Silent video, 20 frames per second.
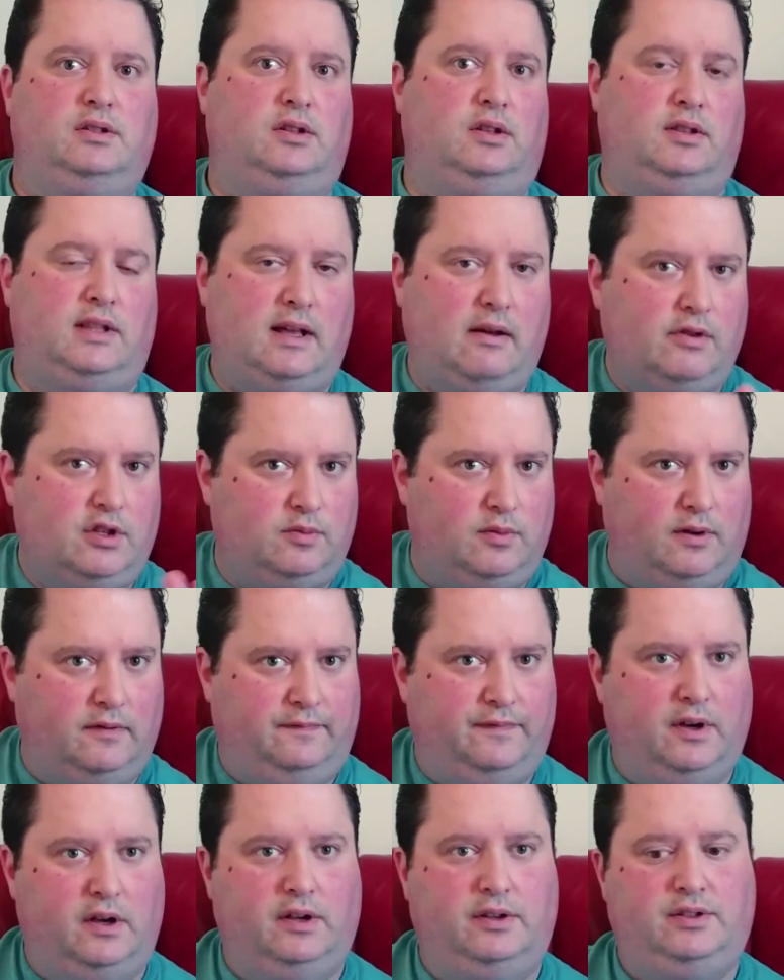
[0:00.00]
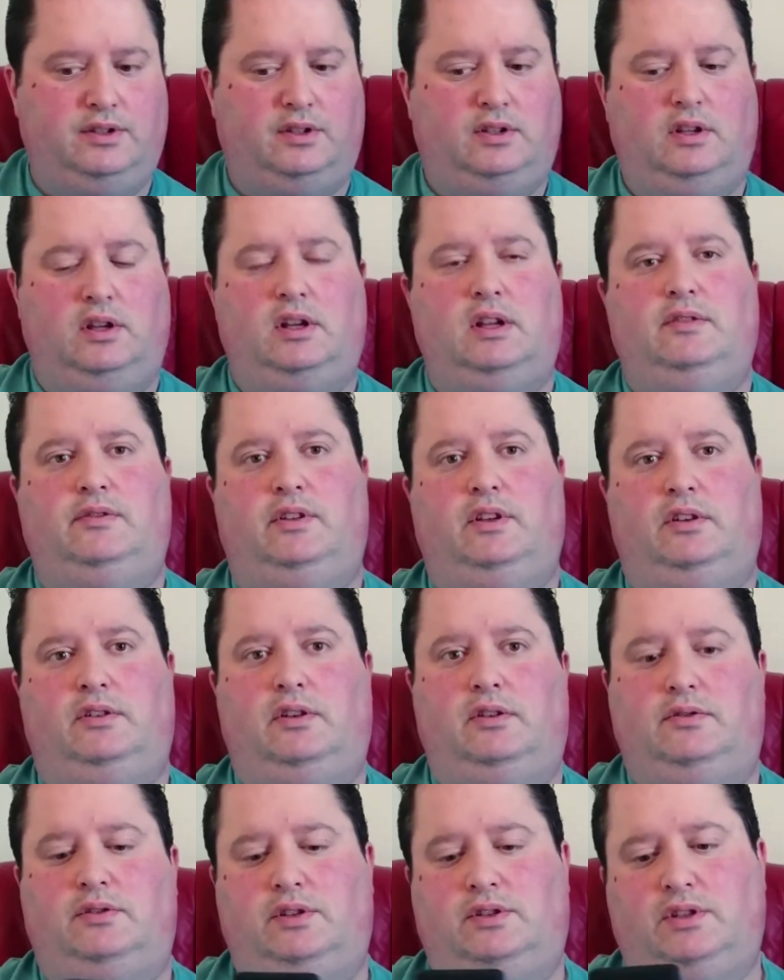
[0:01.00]
So that was my first thing I
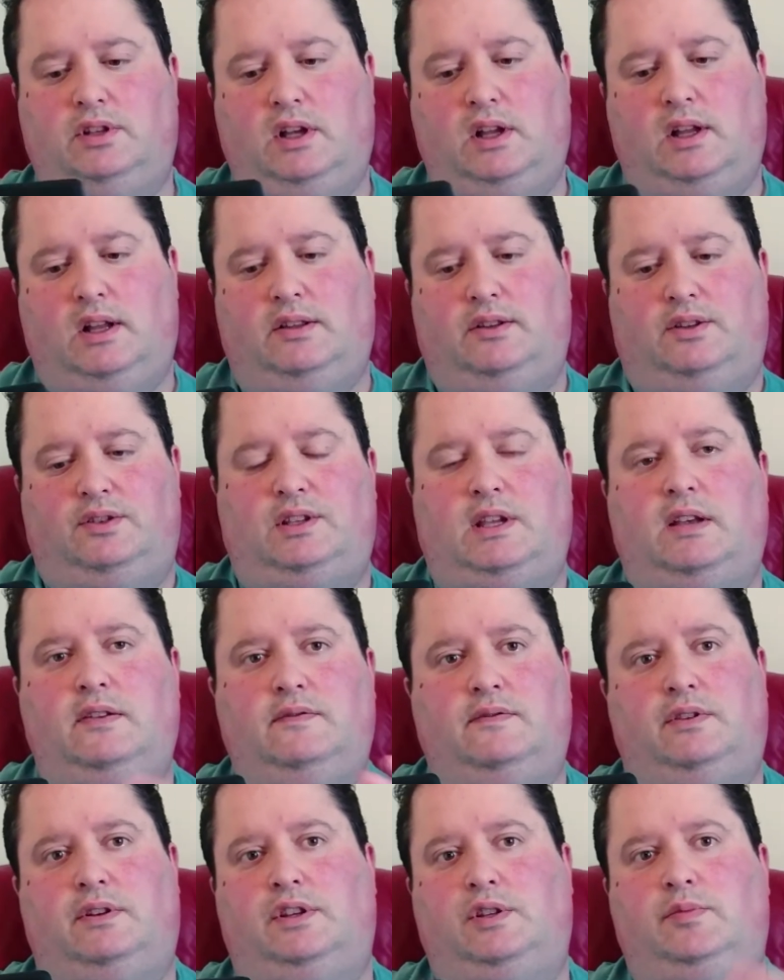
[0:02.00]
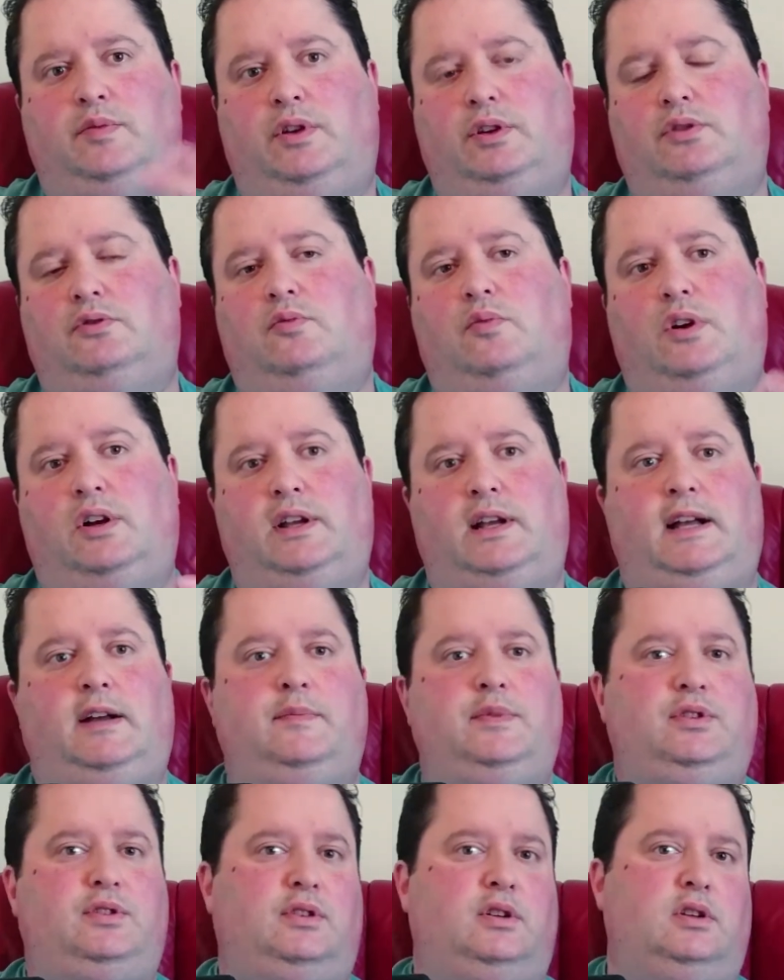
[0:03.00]
noticed. The second thing is putting all my
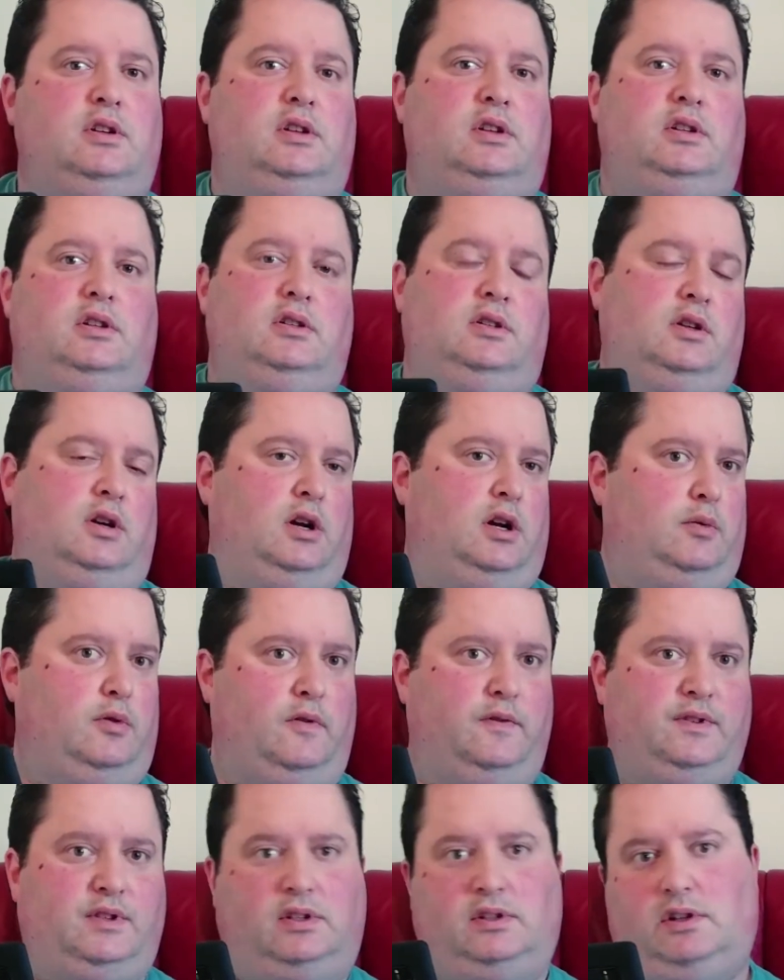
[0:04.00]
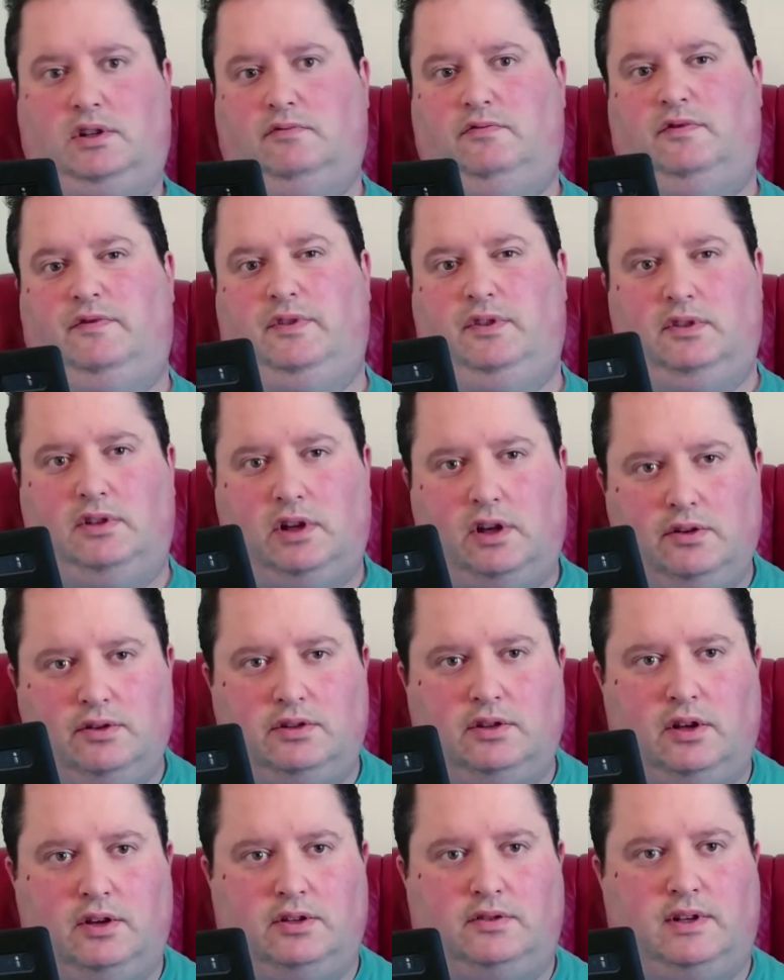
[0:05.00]
apps, obviously I review loads
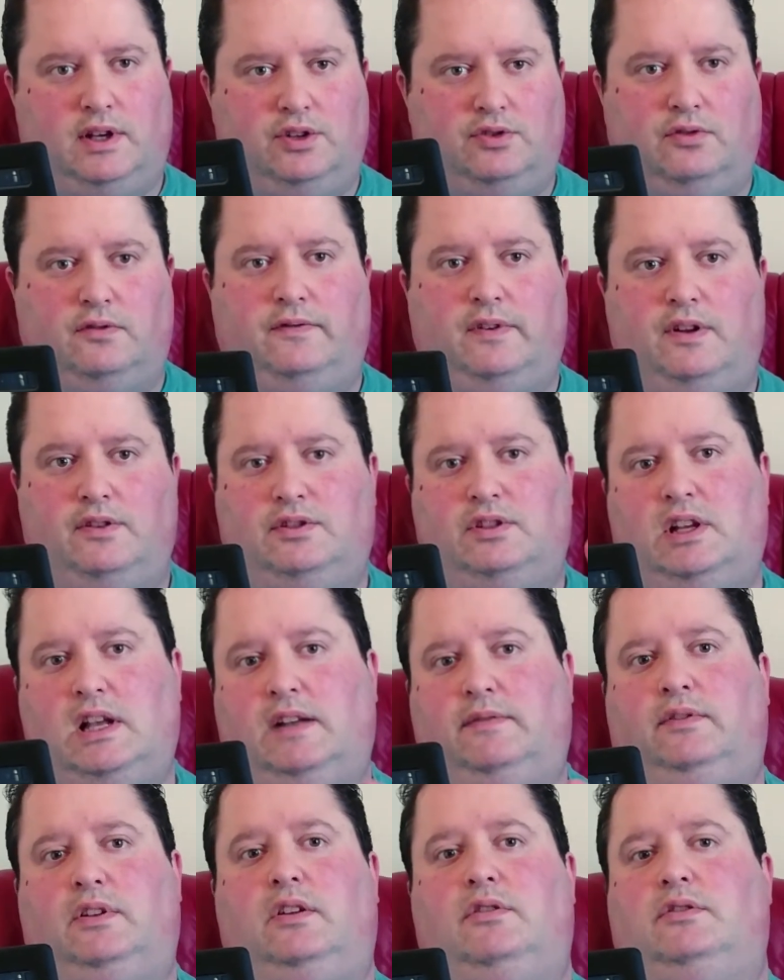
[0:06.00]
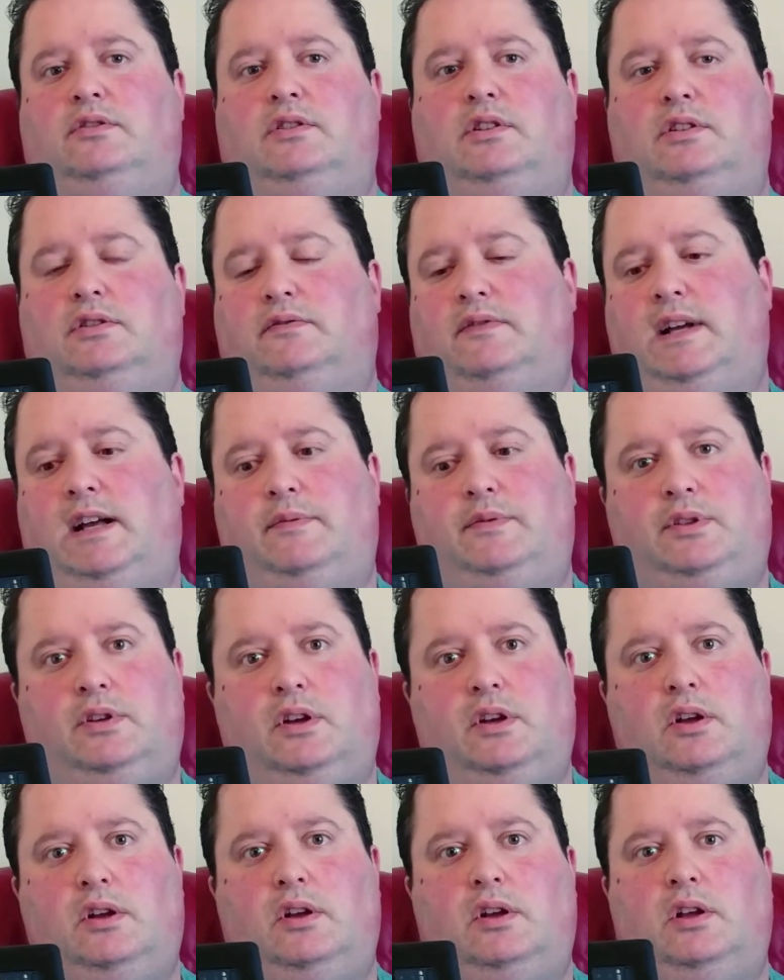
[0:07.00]
and loads of Android phones and have loads and loads of apps.
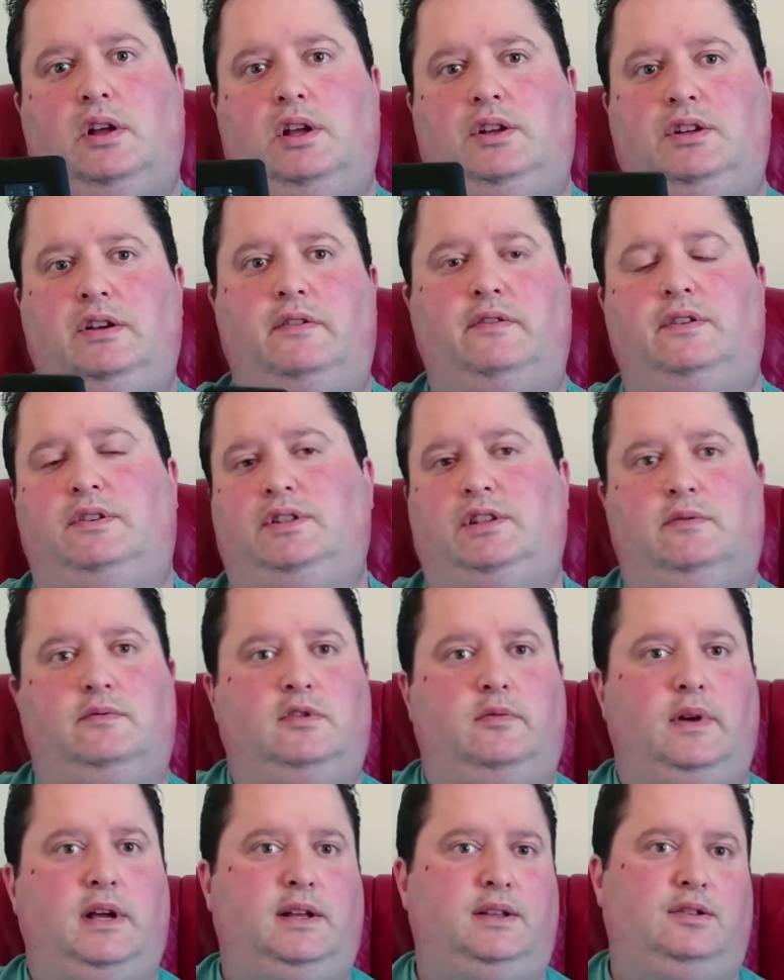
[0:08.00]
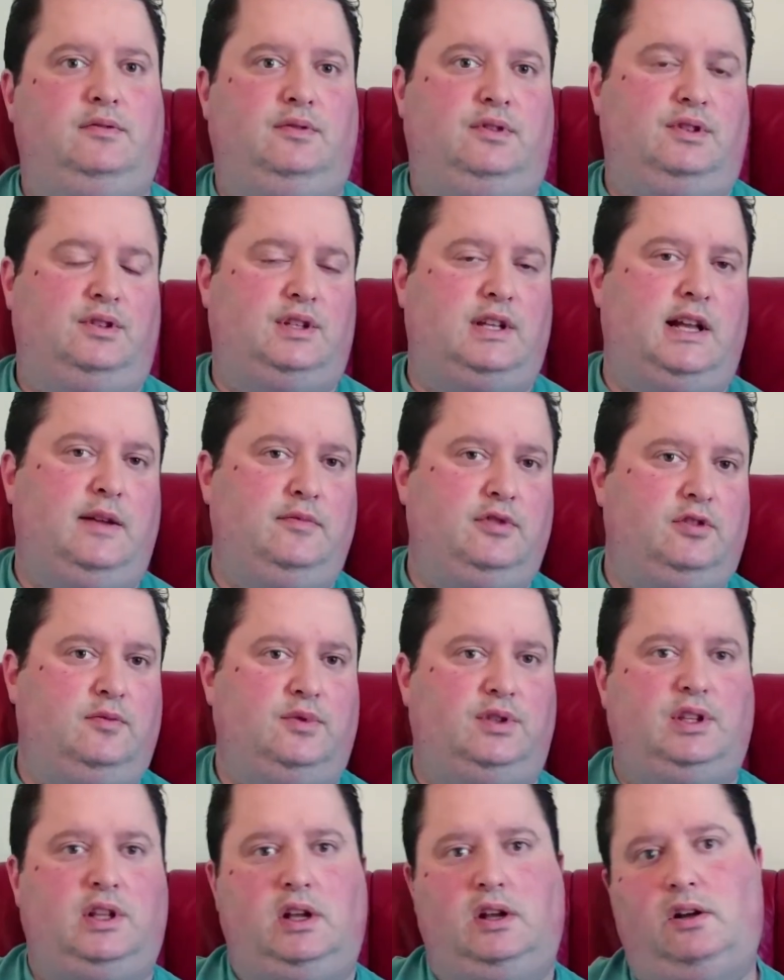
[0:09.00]
Everything seemed a mess with the Samsung
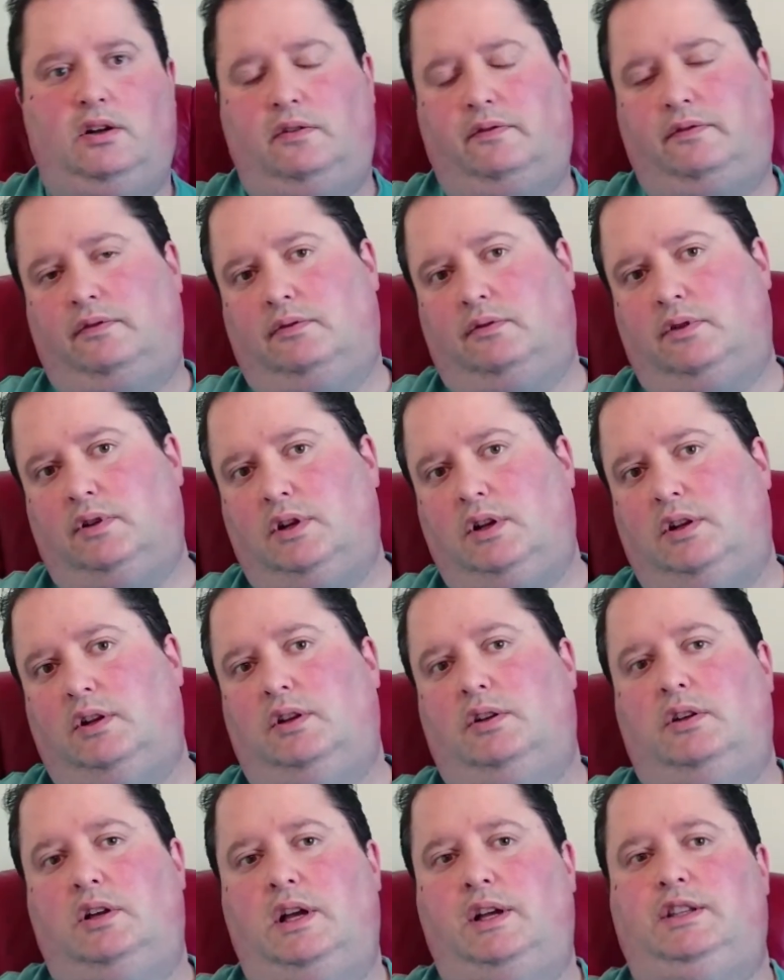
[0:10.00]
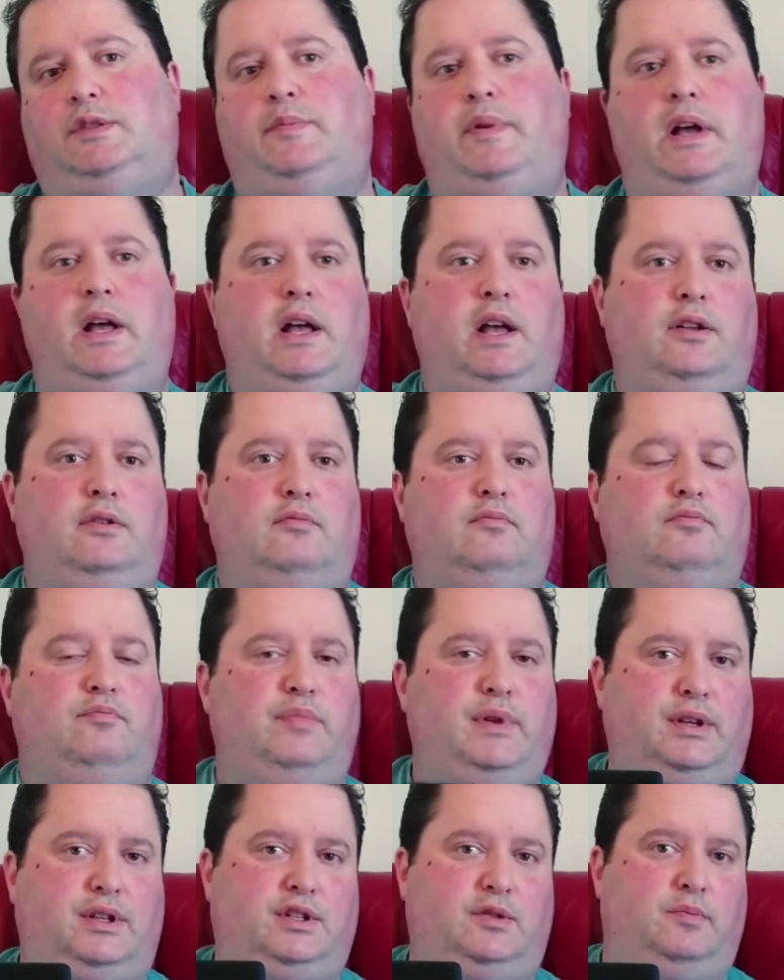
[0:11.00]
stuff and S Pen,
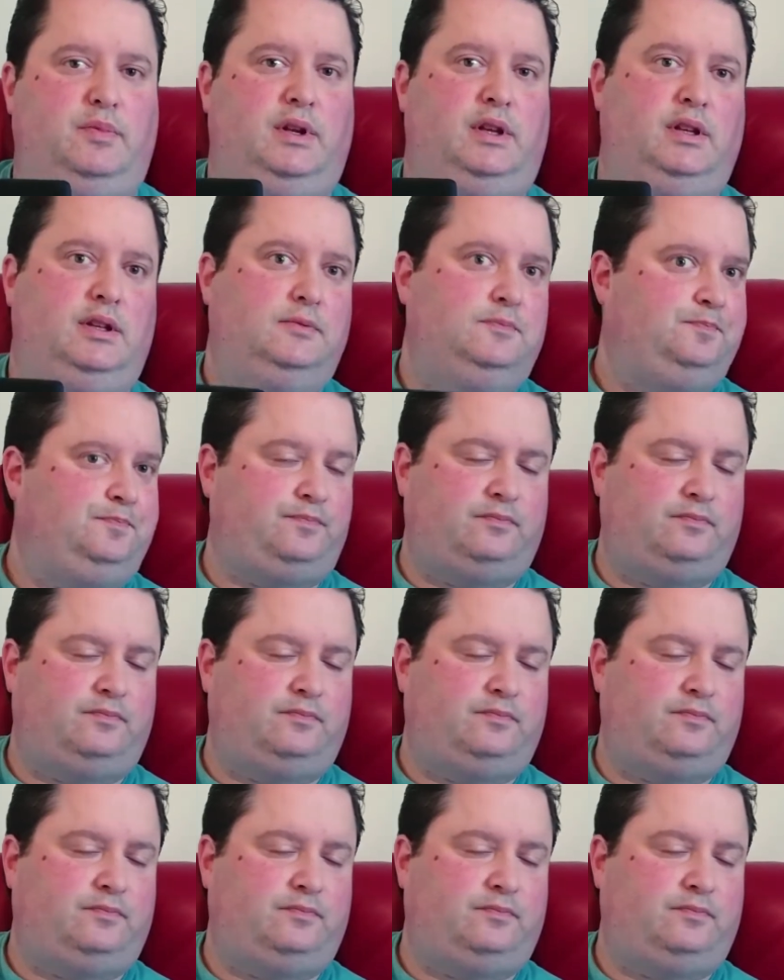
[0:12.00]
Bixby.